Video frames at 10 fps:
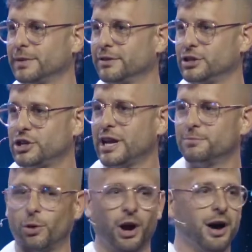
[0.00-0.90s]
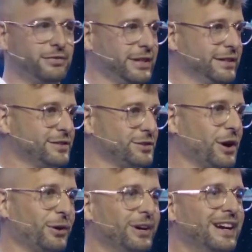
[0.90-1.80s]
in the shade more often.
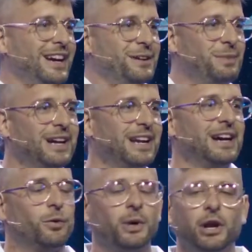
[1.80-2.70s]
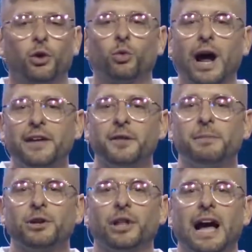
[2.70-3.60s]
So, but we are right in the
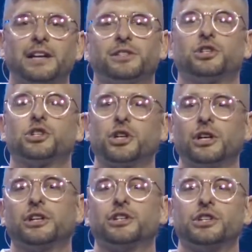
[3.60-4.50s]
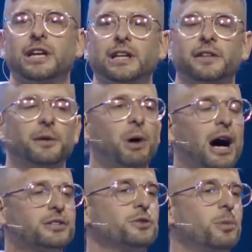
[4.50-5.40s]
middle as a church in the
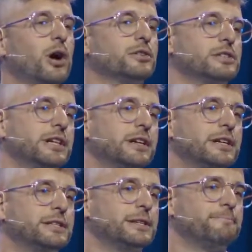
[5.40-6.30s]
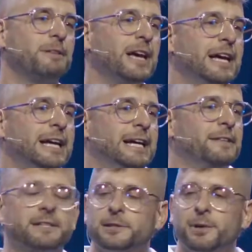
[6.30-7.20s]
Apostle Paul series. And
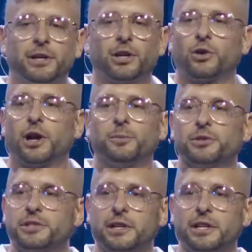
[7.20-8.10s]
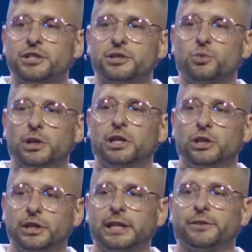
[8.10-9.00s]
this has been an incredible series, just really
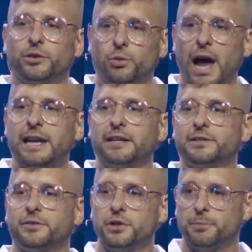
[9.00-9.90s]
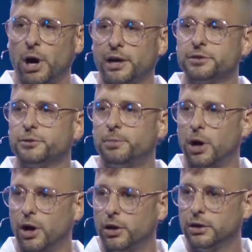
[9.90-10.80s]
looking at the writings of the Apostle
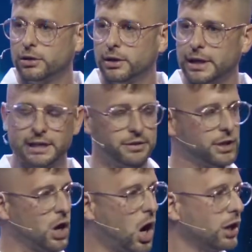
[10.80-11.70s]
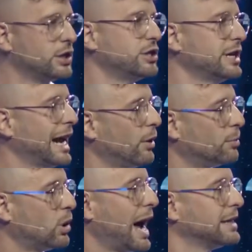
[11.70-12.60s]
Paul, his theology, and how it
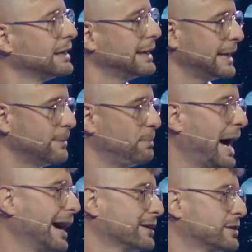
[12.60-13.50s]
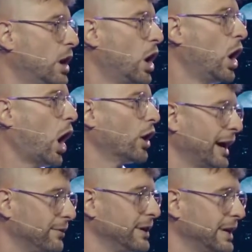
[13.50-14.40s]
practically impacts our
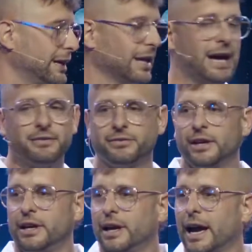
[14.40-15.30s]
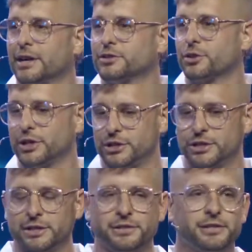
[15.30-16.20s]
everyday life as
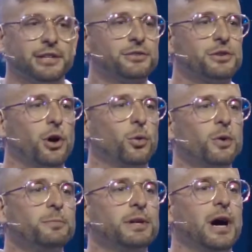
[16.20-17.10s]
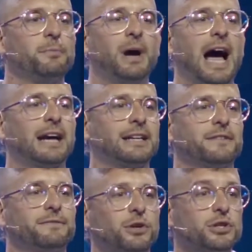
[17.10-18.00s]
Christians. And so we've been unpacking
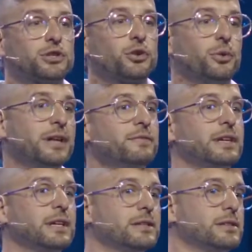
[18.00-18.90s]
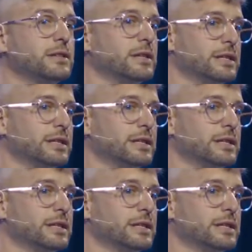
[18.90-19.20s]
1 Corinthians this